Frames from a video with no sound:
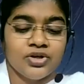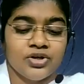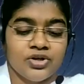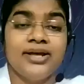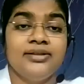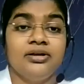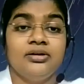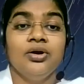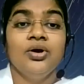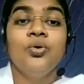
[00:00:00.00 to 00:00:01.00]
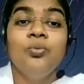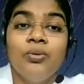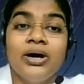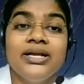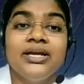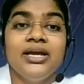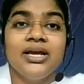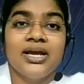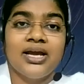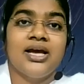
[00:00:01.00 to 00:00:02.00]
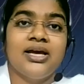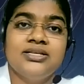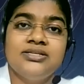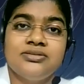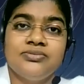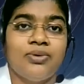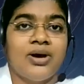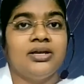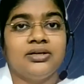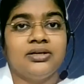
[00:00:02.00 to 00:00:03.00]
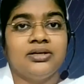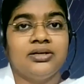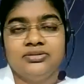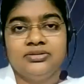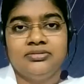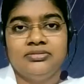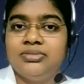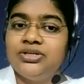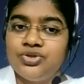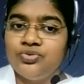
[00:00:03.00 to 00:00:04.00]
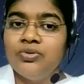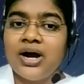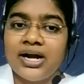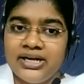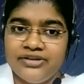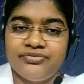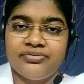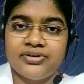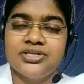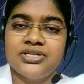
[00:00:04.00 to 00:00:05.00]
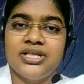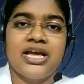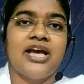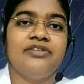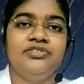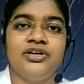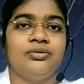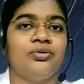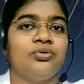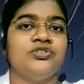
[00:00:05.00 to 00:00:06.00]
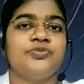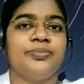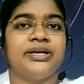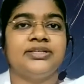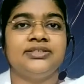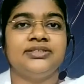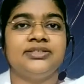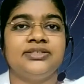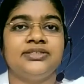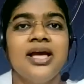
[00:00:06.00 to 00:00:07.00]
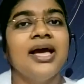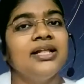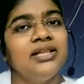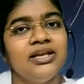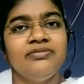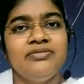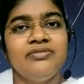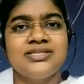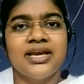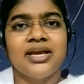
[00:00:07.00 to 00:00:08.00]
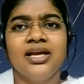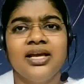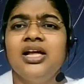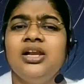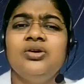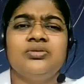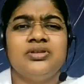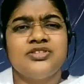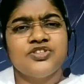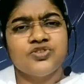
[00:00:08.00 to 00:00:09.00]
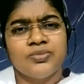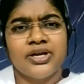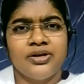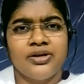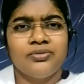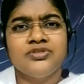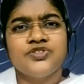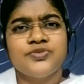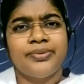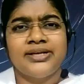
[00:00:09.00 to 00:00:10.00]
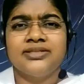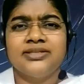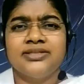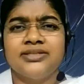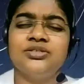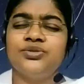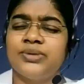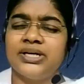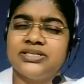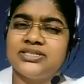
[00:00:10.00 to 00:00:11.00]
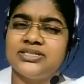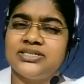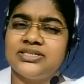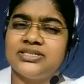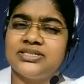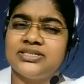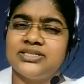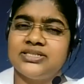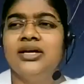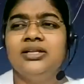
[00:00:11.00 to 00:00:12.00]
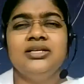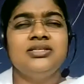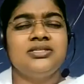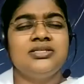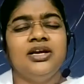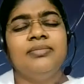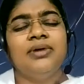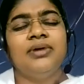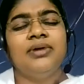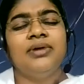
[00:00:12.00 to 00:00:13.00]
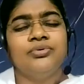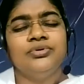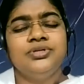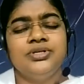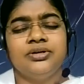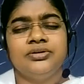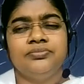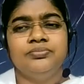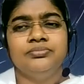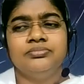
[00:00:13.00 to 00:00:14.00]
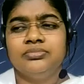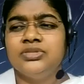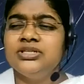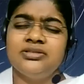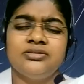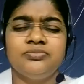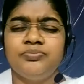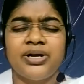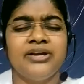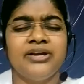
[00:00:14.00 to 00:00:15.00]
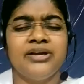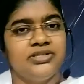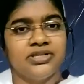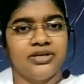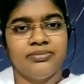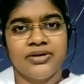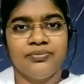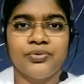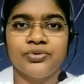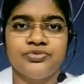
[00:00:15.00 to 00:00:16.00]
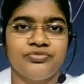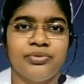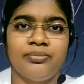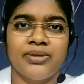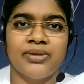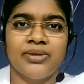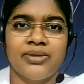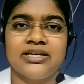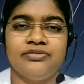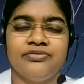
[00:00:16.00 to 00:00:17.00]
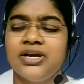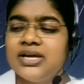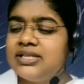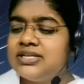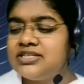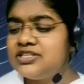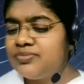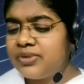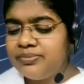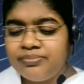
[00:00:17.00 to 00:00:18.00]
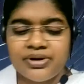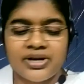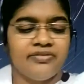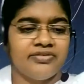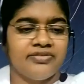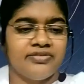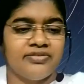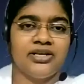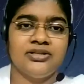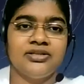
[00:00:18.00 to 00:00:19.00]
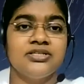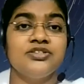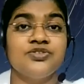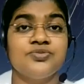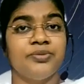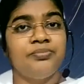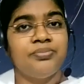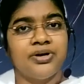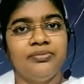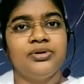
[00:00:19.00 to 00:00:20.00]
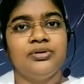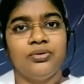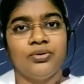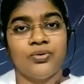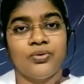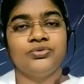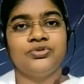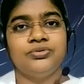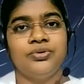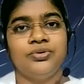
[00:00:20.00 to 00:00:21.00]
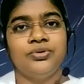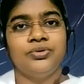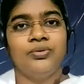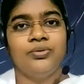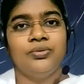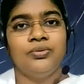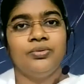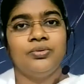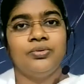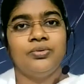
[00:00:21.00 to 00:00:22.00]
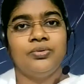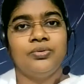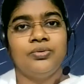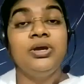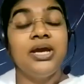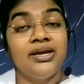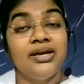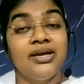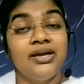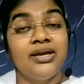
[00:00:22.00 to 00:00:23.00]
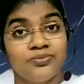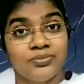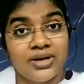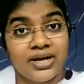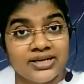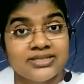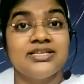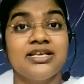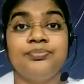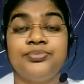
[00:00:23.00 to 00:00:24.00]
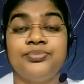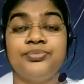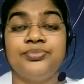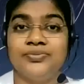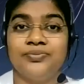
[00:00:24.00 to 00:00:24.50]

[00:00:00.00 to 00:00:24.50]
Together, working as one. But two are different, they have their own space. And then we say, look, this is my own space, this is my style, this time I want this private time I want for myself, this is my private diary, this is my private notes. We accept